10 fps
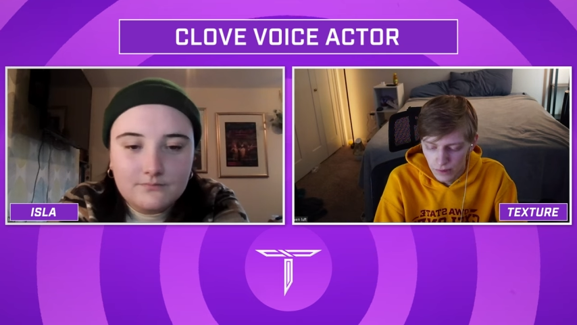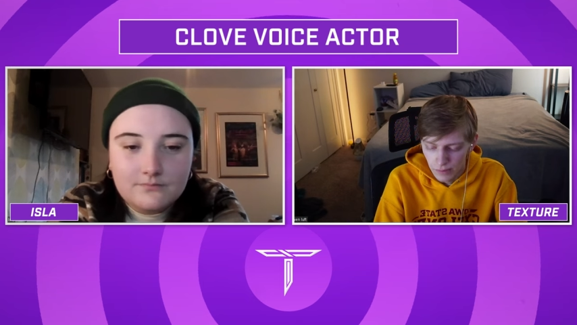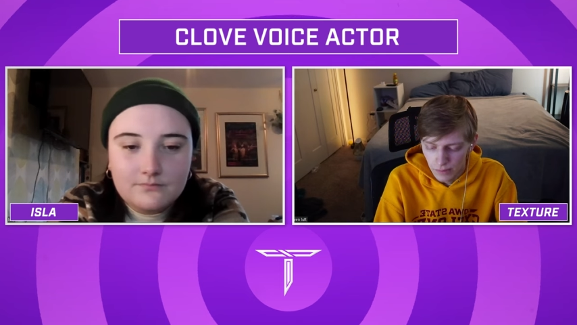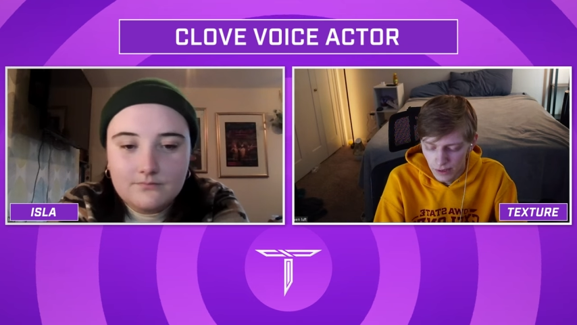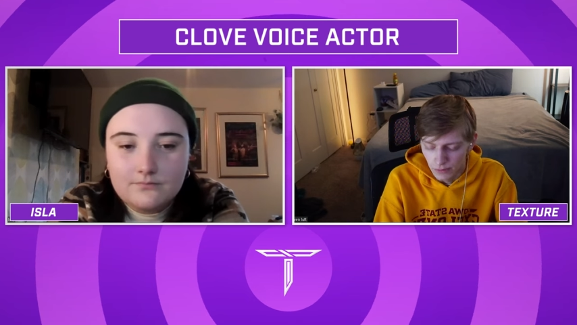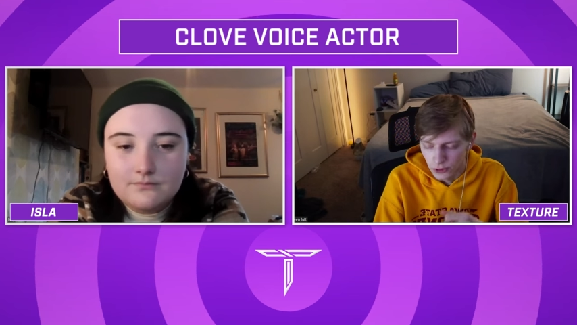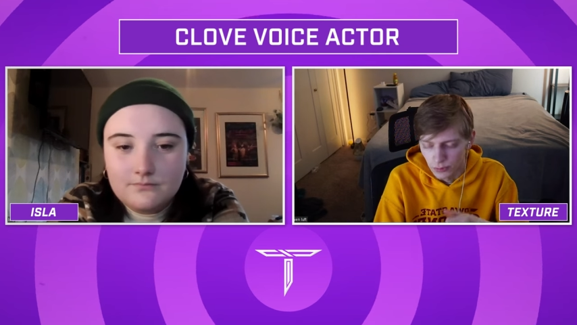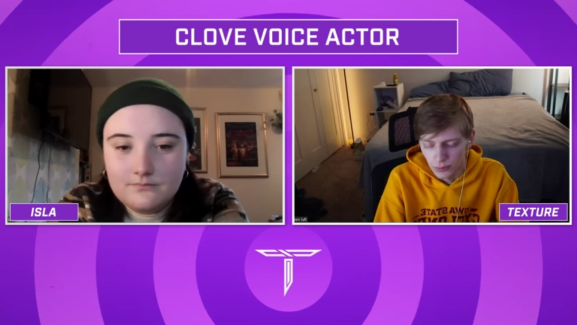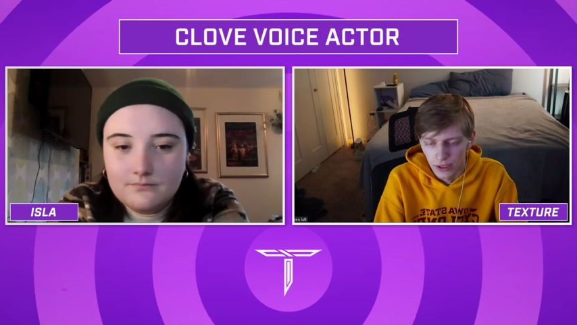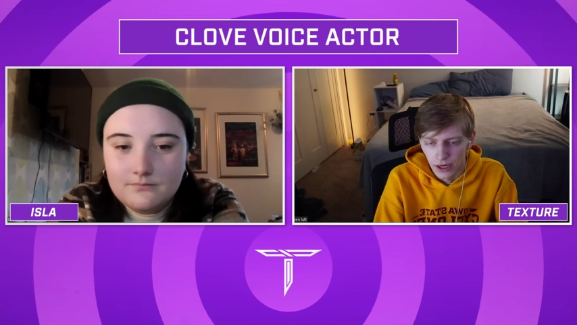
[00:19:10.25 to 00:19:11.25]
Speaker 1: be able to
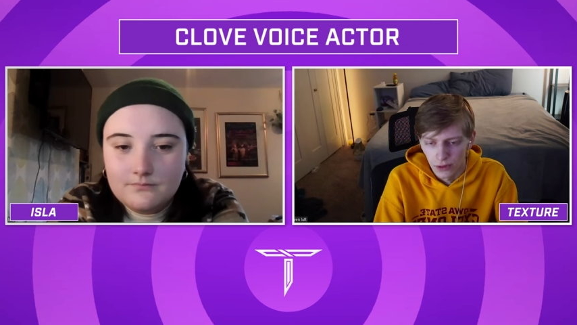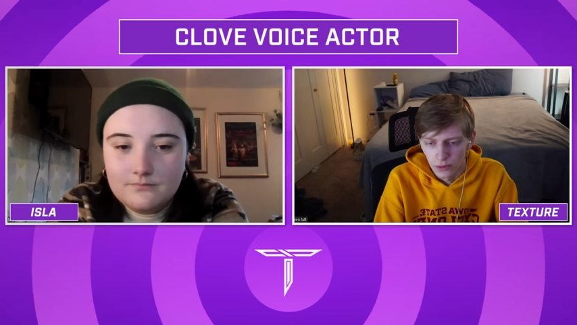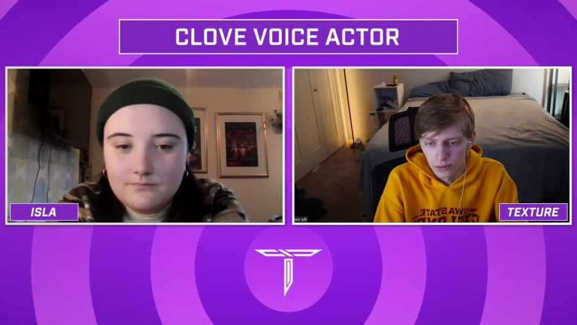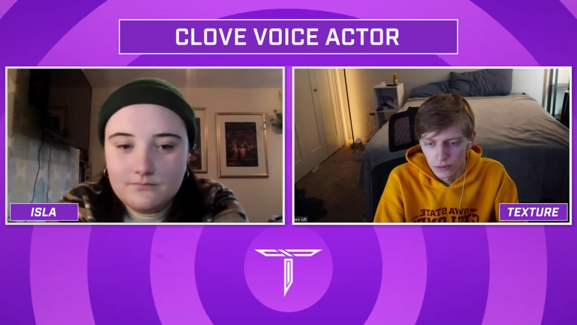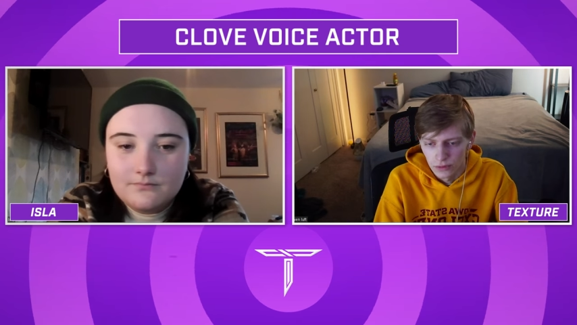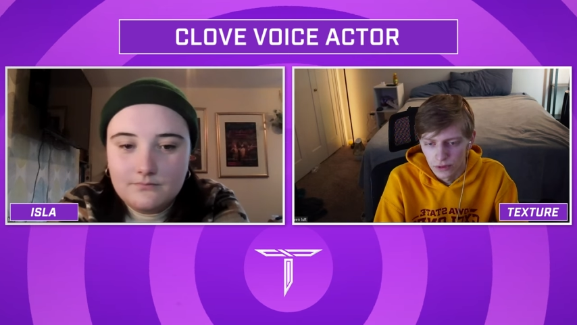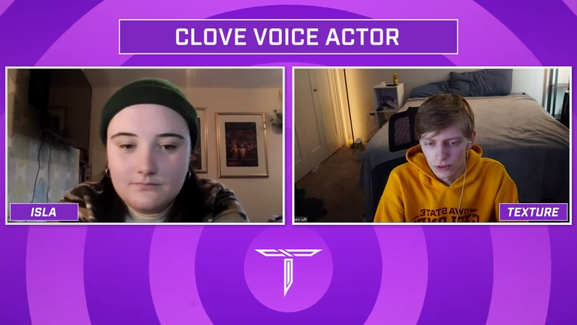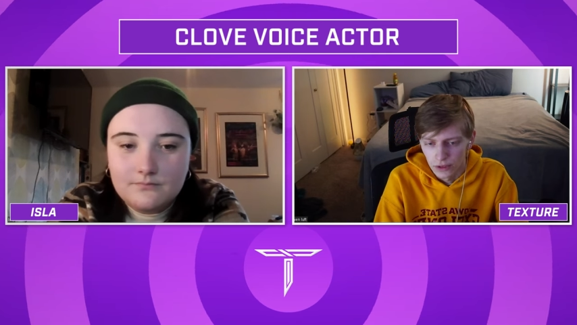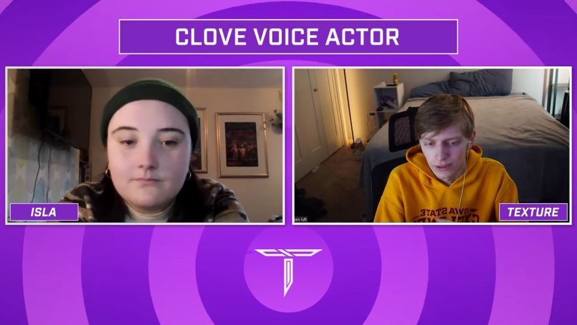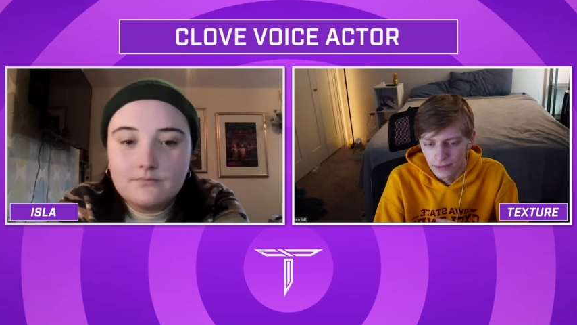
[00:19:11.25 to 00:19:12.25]
put out
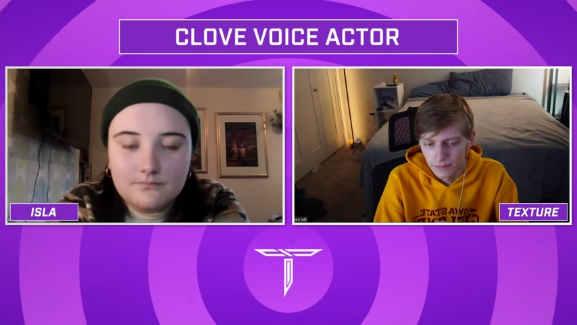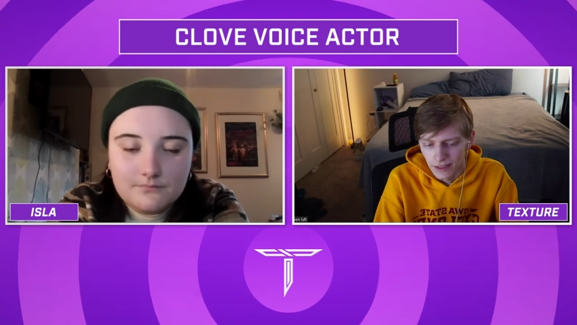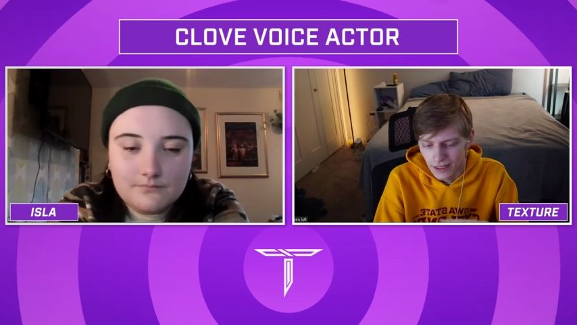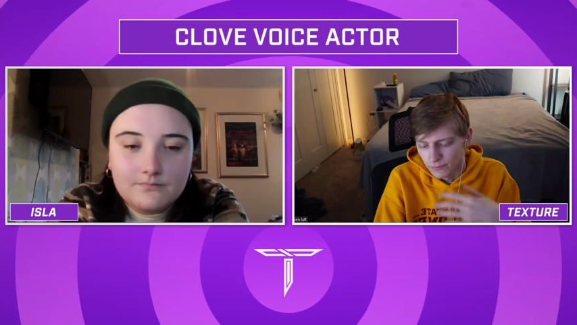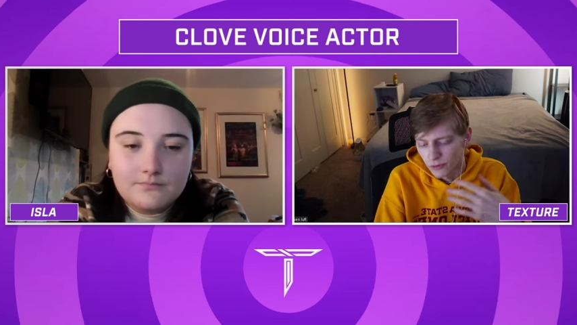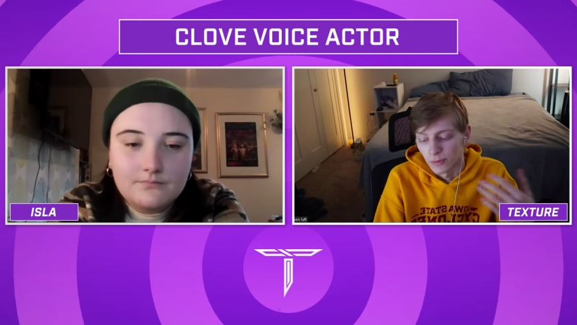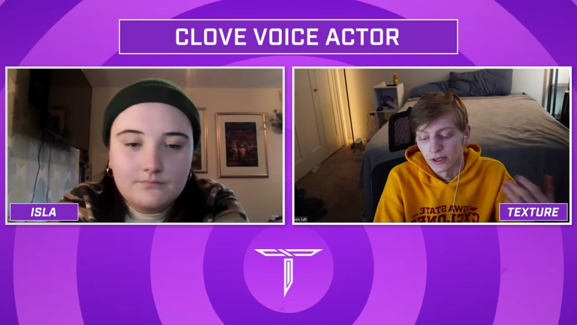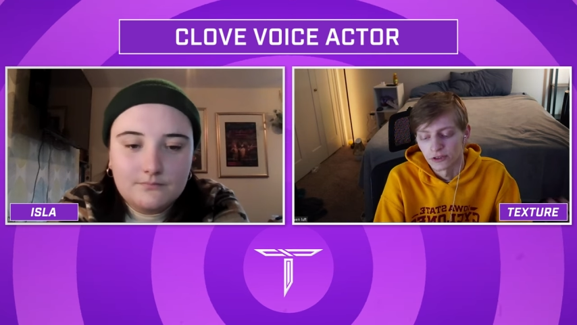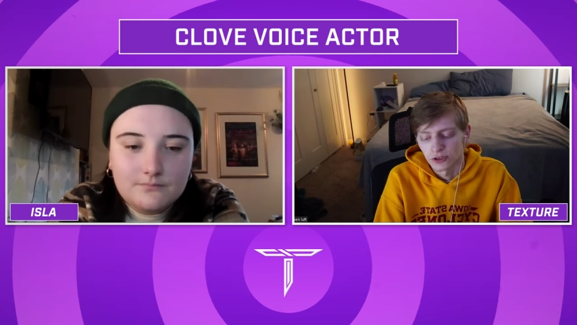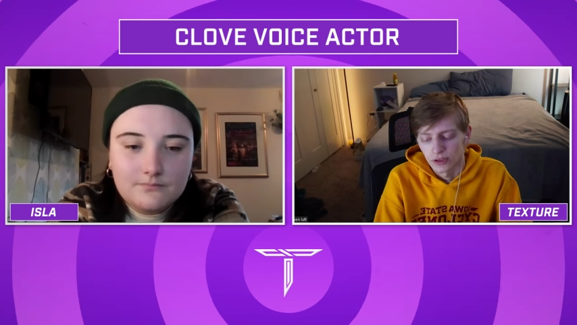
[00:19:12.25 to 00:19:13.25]

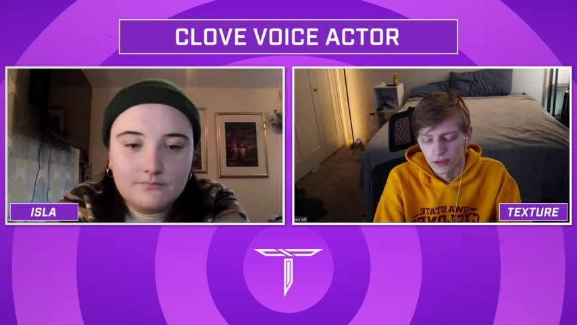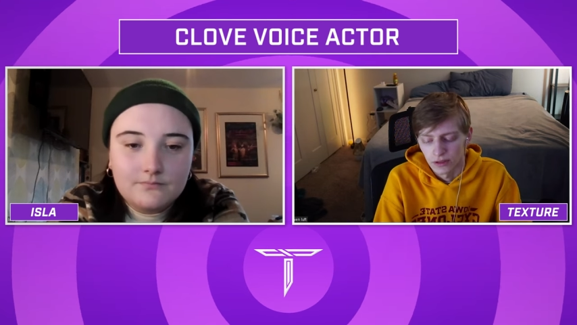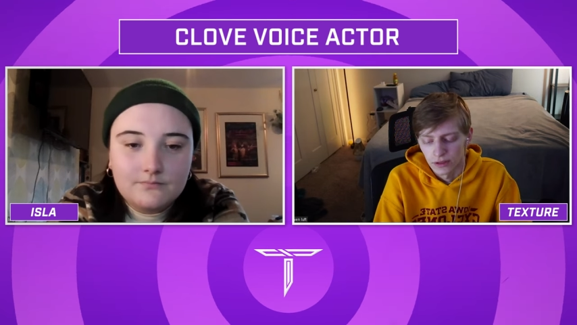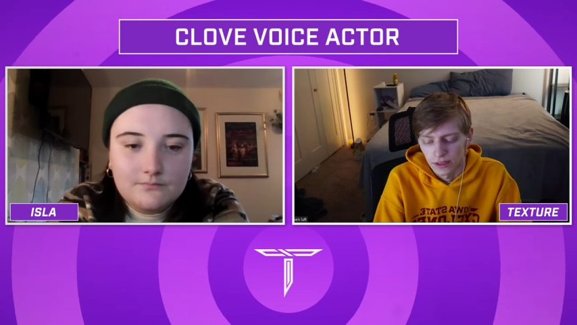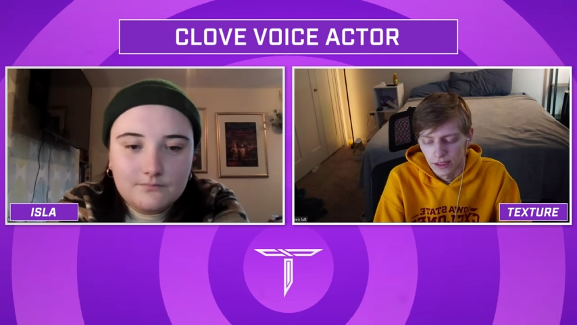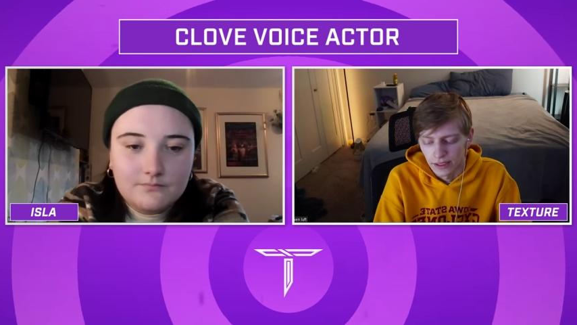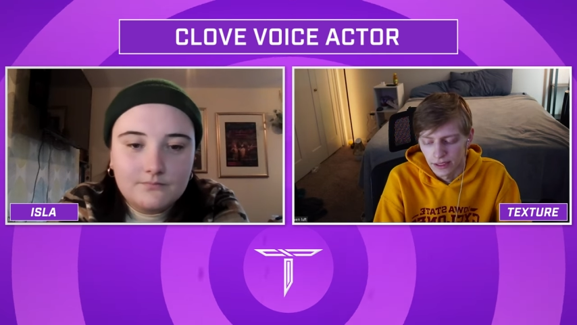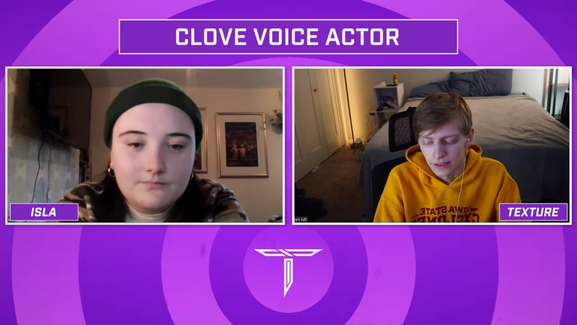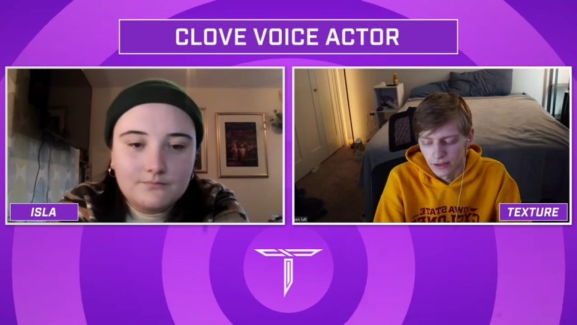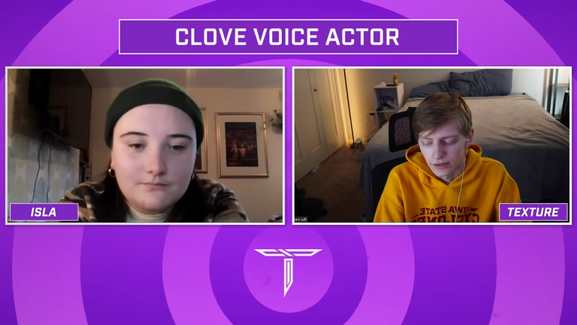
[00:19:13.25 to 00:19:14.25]
information
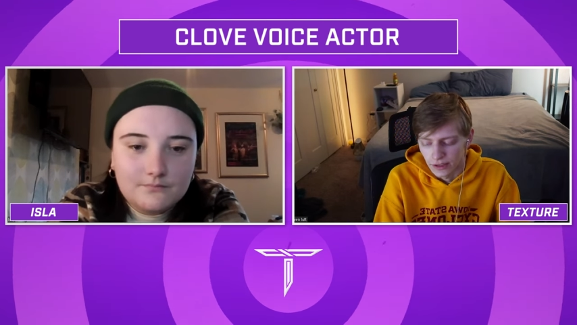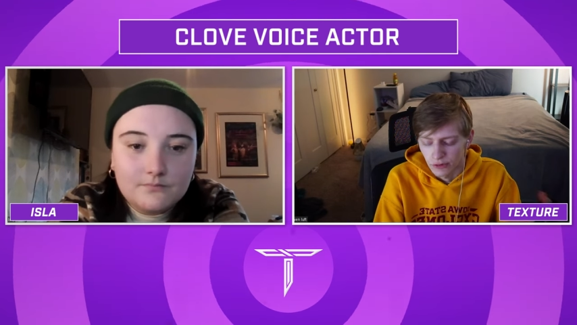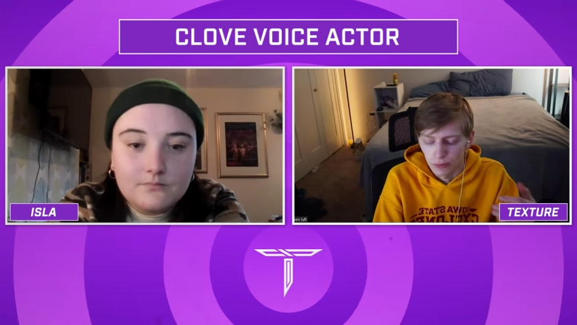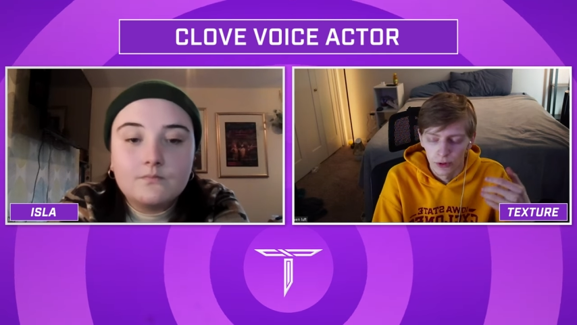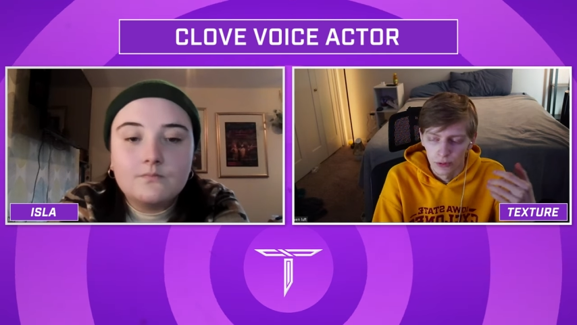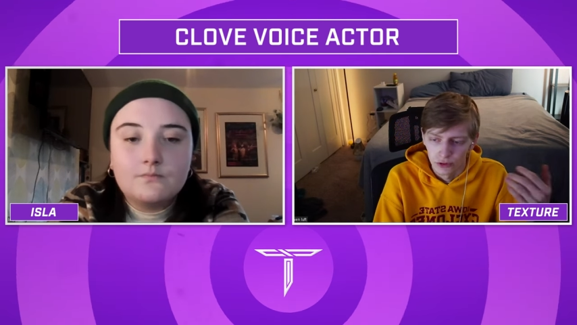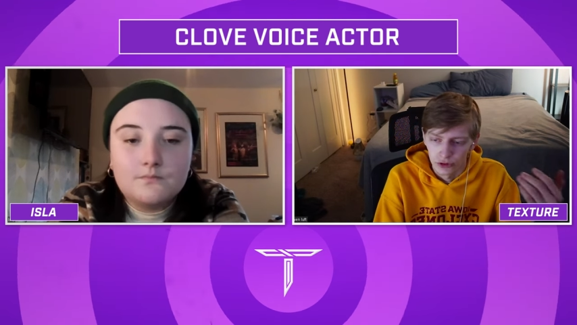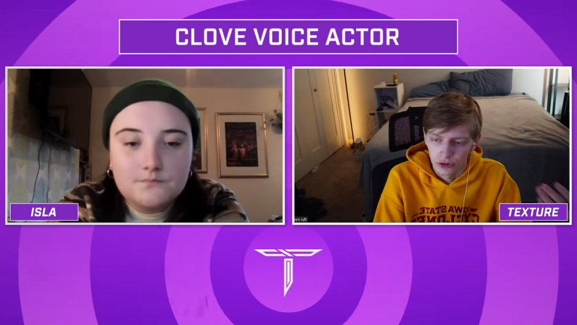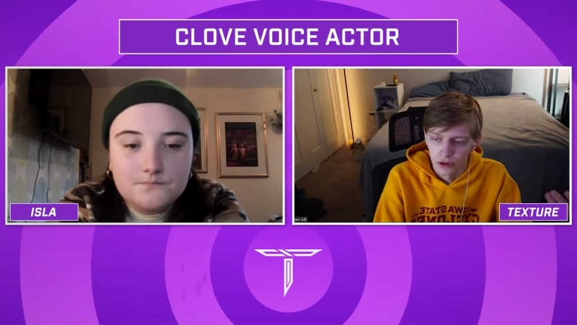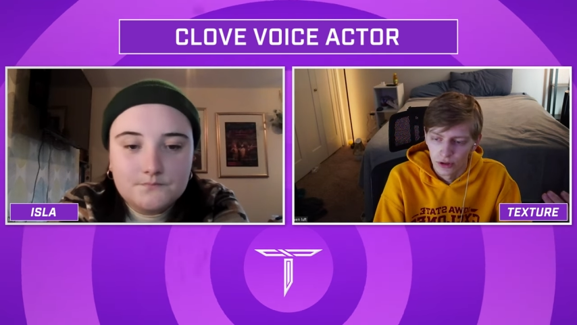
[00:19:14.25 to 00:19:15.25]
and expose